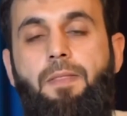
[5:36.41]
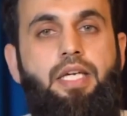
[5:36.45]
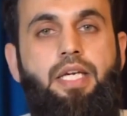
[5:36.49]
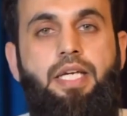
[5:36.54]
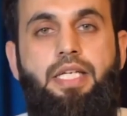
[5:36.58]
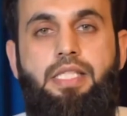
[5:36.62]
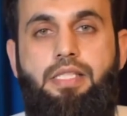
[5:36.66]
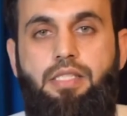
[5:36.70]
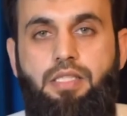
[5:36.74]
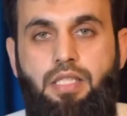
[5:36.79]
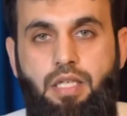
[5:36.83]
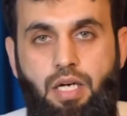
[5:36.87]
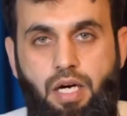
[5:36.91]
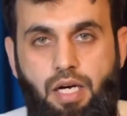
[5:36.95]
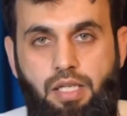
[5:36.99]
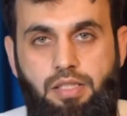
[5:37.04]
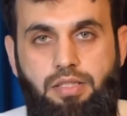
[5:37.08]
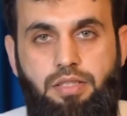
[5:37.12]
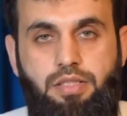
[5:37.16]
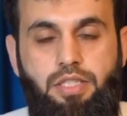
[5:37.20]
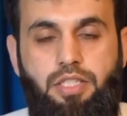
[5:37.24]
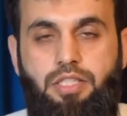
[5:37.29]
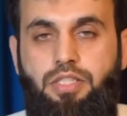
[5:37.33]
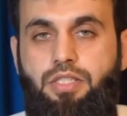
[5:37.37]
His
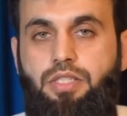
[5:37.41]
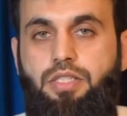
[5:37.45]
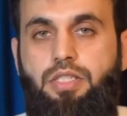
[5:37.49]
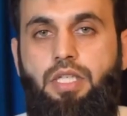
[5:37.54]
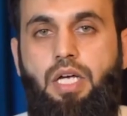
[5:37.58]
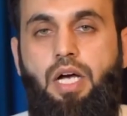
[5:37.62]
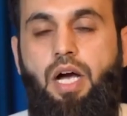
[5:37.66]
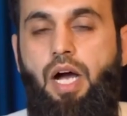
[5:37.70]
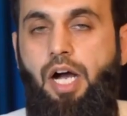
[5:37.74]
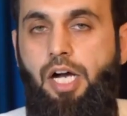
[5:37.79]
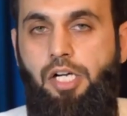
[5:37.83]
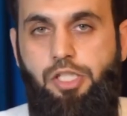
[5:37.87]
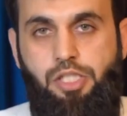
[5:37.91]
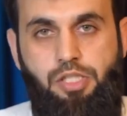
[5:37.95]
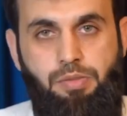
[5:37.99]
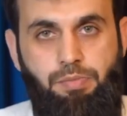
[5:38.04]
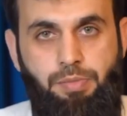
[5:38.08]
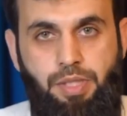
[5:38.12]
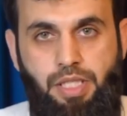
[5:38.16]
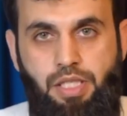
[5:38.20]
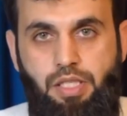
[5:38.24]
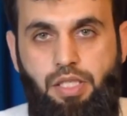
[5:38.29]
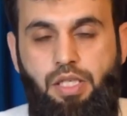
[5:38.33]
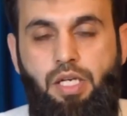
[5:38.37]
caste is
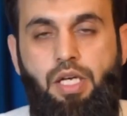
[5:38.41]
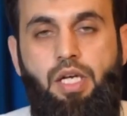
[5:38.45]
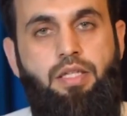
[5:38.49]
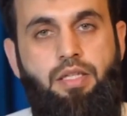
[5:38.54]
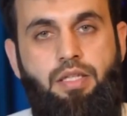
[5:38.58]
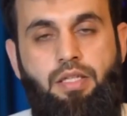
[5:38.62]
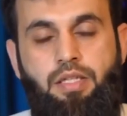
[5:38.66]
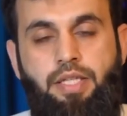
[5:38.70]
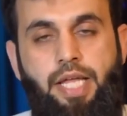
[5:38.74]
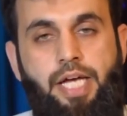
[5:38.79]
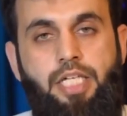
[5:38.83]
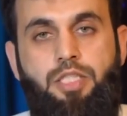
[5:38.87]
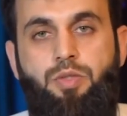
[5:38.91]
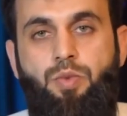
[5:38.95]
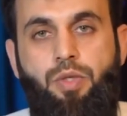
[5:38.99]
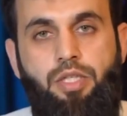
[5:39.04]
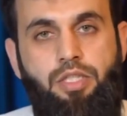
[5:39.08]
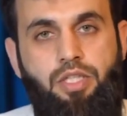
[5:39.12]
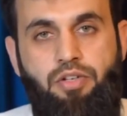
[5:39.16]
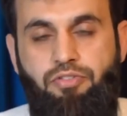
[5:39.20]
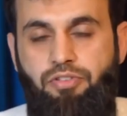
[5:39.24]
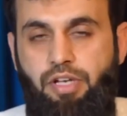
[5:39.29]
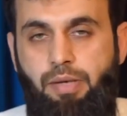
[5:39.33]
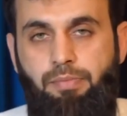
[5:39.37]
Hashmi, that's
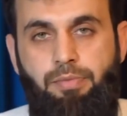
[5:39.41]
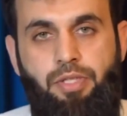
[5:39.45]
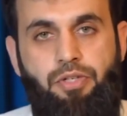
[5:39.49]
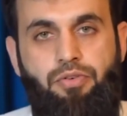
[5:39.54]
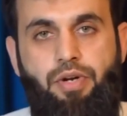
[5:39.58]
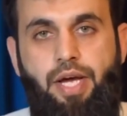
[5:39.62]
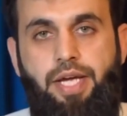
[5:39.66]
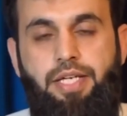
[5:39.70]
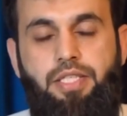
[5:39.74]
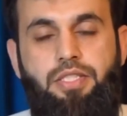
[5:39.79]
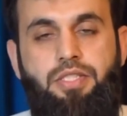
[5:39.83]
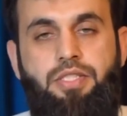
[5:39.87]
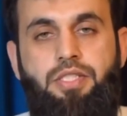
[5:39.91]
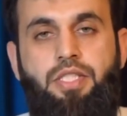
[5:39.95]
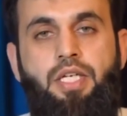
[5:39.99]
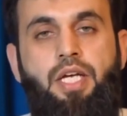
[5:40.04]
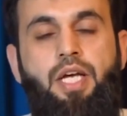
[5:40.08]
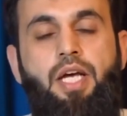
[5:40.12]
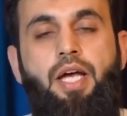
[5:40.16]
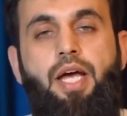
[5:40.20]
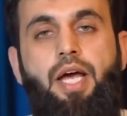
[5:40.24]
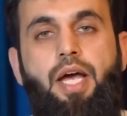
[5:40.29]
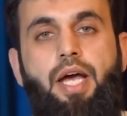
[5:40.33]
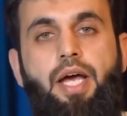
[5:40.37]
what the family writes,
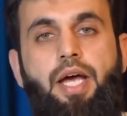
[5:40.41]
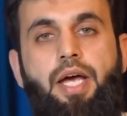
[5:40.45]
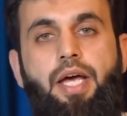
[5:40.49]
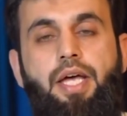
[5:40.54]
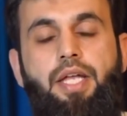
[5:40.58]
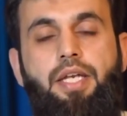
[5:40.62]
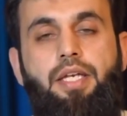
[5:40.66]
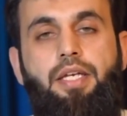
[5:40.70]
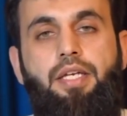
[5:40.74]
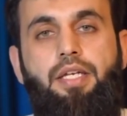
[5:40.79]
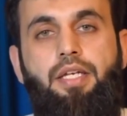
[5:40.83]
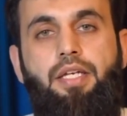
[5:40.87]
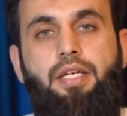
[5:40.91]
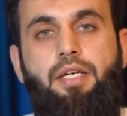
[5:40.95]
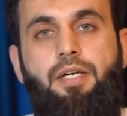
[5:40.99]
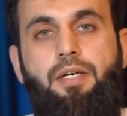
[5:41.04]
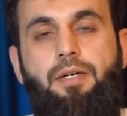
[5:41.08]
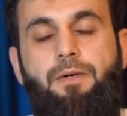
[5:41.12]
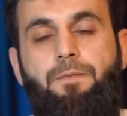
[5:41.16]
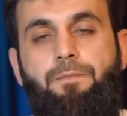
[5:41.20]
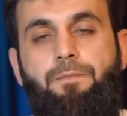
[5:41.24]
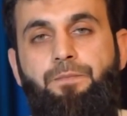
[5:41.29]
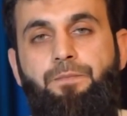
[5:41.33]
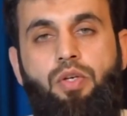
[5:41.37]
and
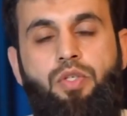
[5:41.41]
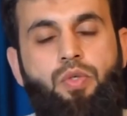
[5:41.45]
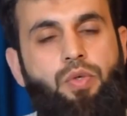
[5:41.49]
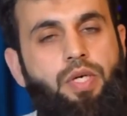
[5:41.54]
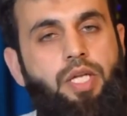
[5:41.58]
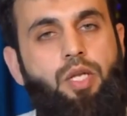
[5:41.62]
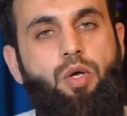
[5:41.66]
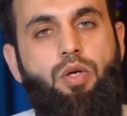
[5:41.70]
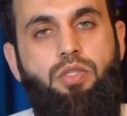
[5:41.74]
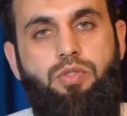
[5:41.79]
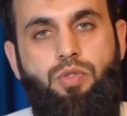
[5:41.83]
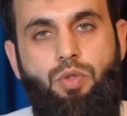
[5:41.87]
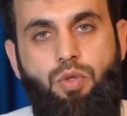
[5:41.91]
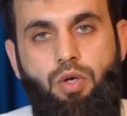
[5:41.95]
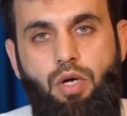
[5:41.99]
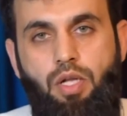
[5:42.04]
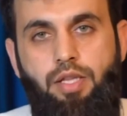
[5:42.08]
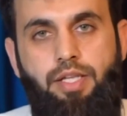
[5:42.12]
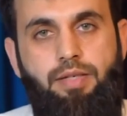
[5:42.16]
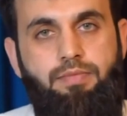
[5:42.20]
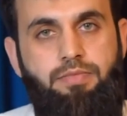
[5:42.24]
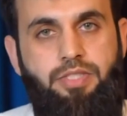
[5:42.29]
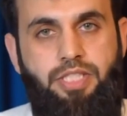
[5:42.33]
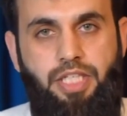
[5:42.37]
you can also
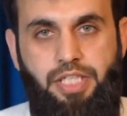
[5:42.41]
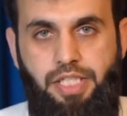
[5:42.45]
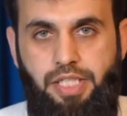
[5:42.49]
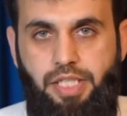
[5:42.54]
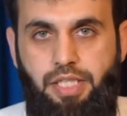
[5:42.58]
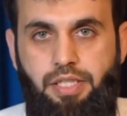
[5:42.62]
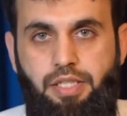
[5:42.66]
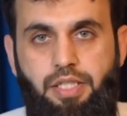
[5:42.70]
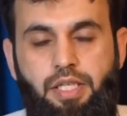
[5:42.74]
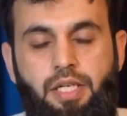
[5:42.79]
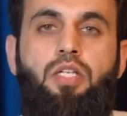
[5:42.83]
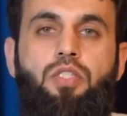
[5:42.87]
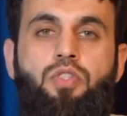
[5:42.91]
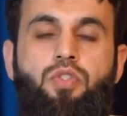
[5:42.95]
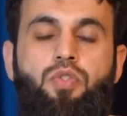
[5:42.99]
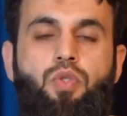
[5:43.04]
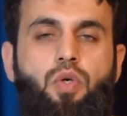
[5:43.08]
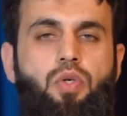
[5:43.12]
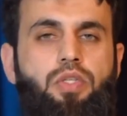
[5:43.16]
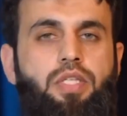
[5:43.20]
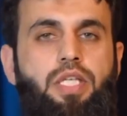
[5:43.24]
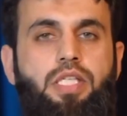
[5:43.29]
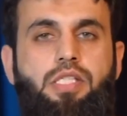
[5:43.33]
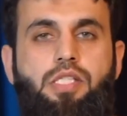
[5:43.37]
call him Sayyid.
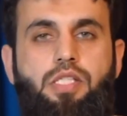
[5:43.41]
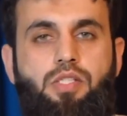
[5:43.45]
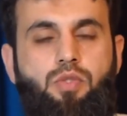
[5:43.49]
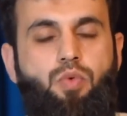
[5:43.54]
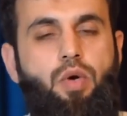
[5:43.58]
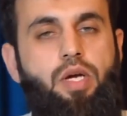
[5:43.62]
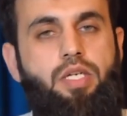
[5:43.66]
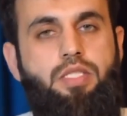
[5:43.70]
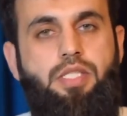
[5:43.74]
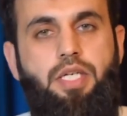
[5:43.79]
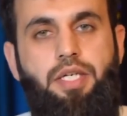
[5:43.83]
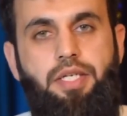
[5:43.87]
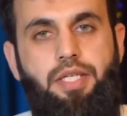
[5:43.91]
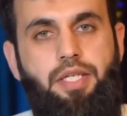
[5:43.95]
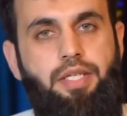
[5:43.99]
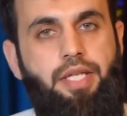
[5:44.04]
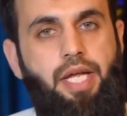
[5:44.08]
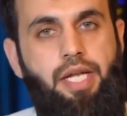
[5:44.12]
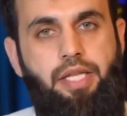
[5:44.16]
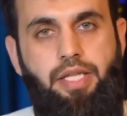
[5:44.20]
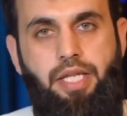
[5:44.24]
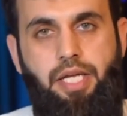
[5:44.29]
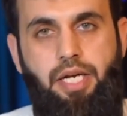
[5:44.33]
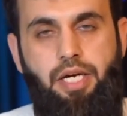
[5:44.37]
So this is quite certain
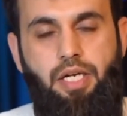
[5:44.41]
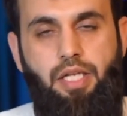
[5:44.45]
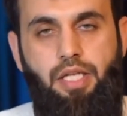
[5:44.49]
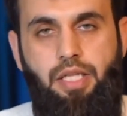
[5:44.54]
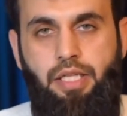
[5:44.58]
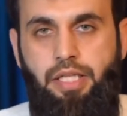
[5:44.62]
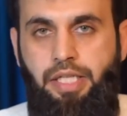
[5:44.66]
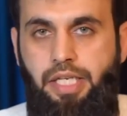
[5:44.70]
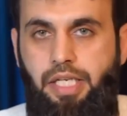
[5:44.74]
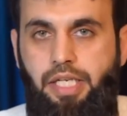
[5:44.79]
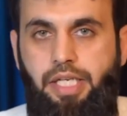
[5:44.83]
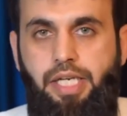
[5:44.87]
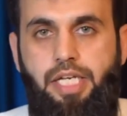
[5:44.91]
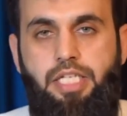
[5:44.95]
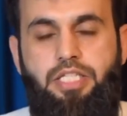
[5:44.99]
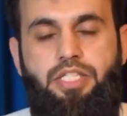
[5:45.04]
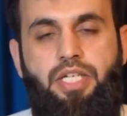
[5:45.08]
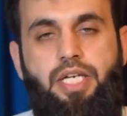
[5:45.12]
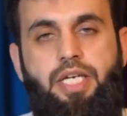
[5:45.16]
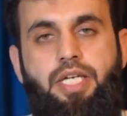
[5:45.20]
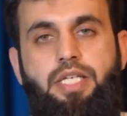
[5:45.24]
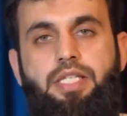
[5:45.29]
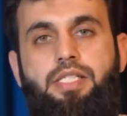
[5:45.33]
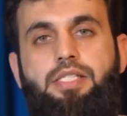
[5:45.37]
that their
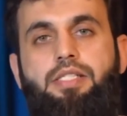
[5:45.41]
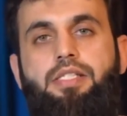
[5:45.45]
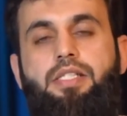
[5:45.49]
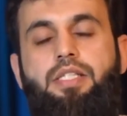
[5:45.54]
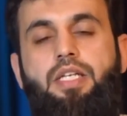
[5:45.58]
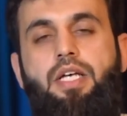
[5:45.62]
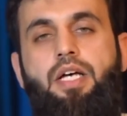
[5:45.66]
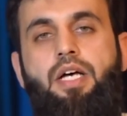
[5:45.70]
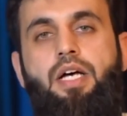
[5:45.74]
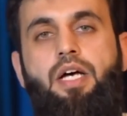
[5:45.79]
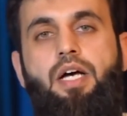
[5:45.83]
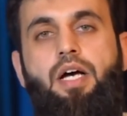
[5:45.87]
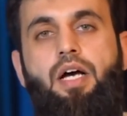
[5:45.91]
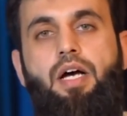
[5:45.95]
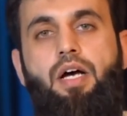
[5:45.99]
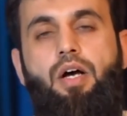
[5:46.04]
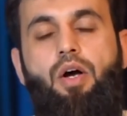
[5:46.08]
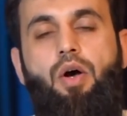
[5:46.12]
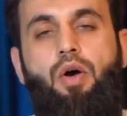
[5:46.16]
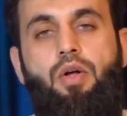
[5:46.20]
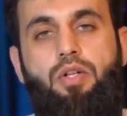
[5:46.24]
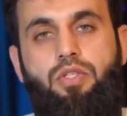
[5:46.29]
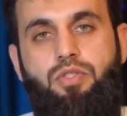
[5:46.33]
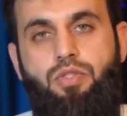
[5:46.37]
lineage is
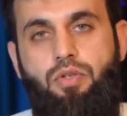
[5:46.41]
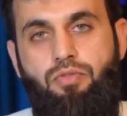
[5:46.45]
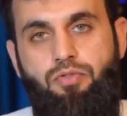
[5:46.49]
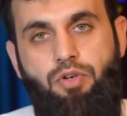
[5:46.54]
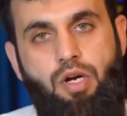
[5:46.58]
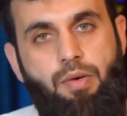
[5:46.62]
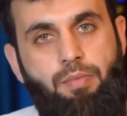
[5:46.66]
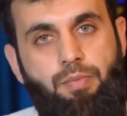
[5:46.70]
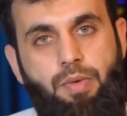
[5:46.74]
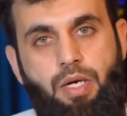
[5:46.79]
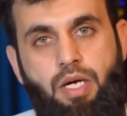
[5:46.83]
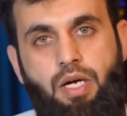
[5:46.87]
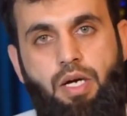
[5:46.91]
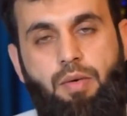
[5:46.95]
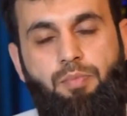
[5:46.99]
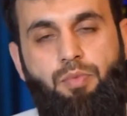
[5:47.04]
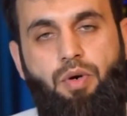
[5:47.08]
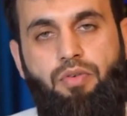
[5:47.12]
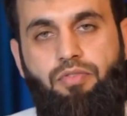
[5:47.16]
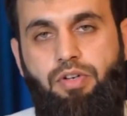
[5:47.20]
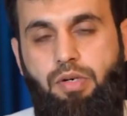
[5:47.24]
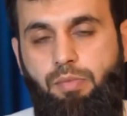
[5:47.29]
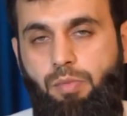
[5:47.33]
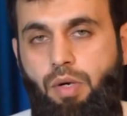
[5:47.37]
also from
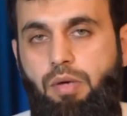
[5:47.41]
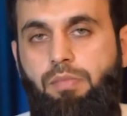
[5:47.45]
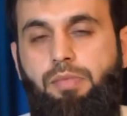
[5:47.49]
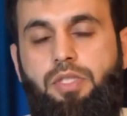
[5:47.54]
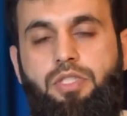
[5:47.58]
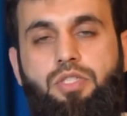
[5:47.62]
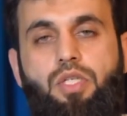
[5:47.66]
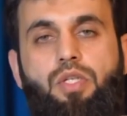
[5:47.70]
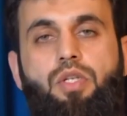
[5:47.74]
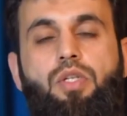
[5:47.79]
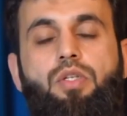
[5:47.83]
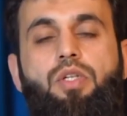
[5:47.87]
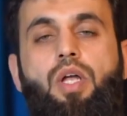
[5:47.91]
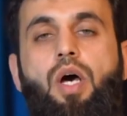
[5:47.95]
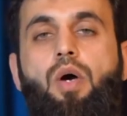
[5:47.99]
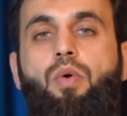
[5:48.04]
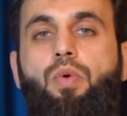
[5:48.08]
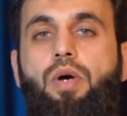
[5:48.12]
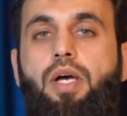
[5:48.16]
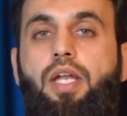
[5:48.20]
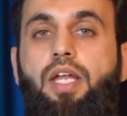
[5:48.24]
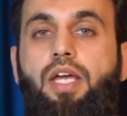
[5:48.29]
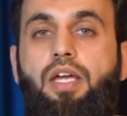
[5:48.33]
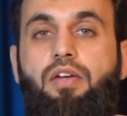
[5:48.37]
Prophet Muhammad
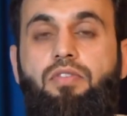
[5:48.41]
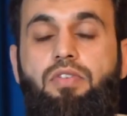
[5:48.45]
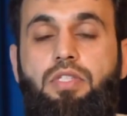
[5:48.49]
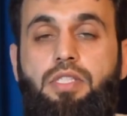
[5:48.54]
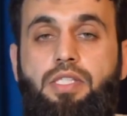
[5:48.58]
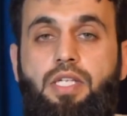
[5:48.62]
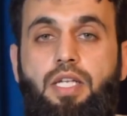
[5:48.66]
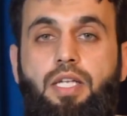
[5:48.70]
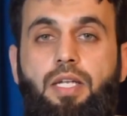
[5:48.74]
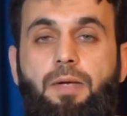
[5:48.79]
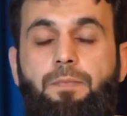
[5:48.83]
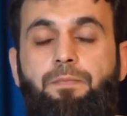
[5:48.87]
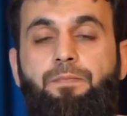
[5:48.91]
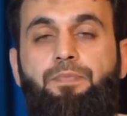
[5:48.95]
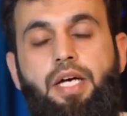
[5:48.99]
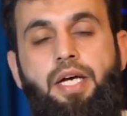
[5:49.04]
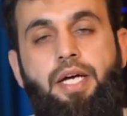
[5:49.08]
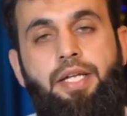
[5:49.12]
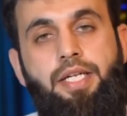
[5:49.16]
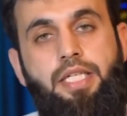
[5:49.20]
sallallahu alaihi wasallam.